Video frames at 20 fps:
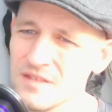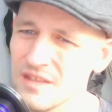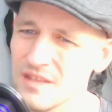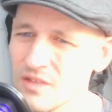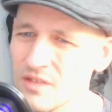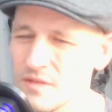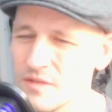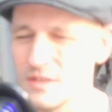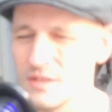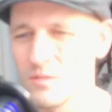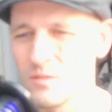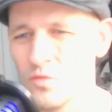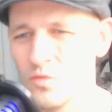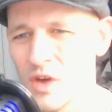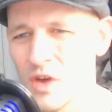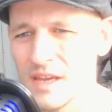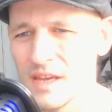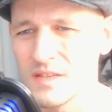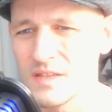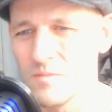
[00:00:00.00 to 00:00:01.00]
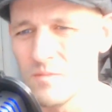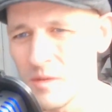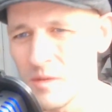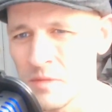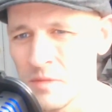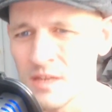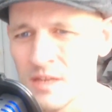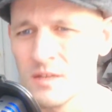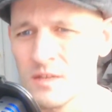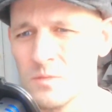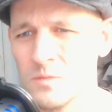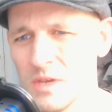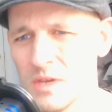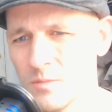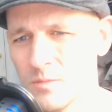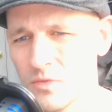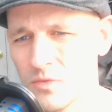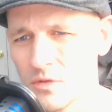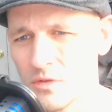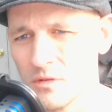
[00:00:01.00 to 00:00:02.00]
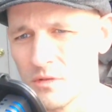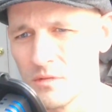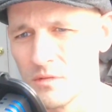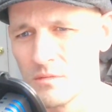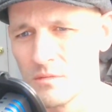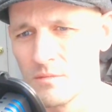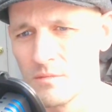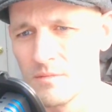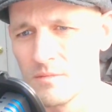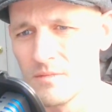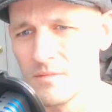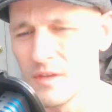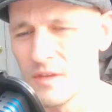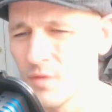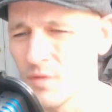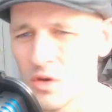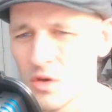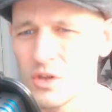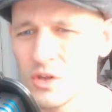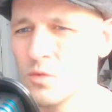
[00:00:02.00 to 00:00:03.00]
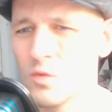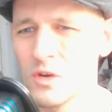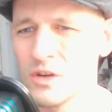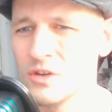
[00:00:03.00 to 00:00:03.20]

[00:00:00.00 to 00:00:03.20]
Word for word: then lift some weights and be mean to people. If all you want to